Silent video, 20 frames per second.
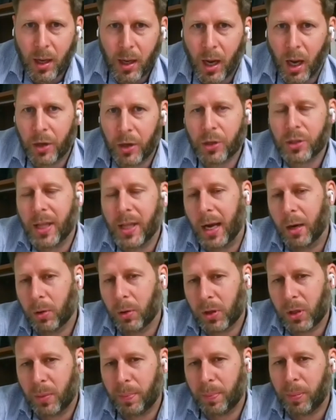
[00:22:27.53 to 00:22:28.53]
understanding
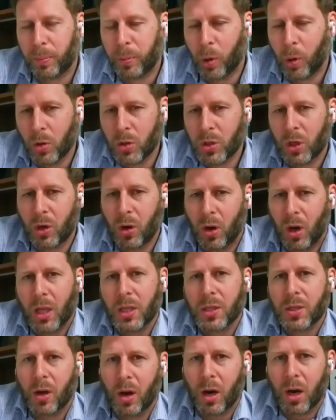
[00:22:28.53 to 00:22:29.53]
what their pros and
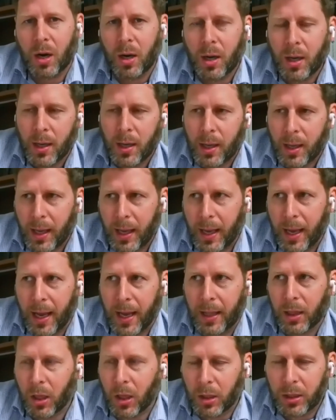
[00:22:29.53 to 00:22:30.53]
cons are,
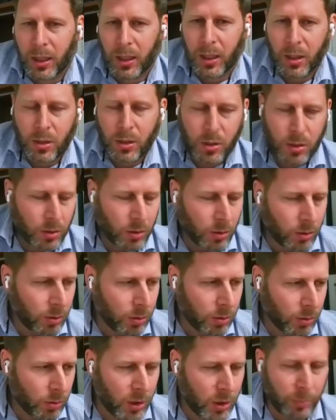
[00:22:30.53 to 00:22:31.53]
and looking
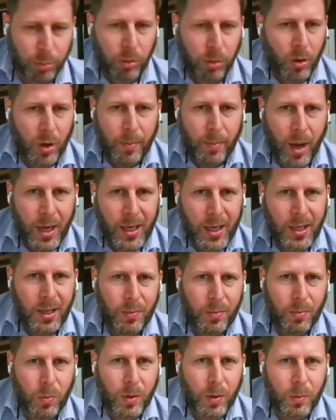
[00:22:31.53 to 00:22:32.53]
to deploy money
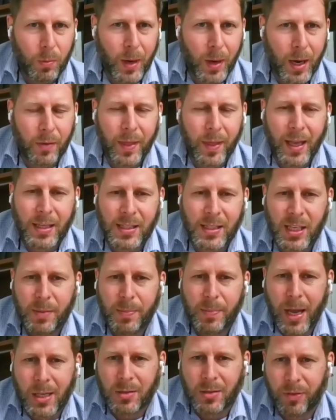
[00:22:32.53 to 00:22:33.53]
where they see
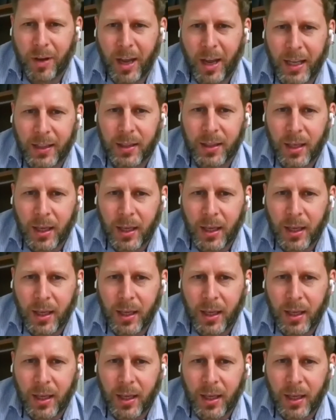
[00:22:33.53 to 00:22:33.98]
best fit.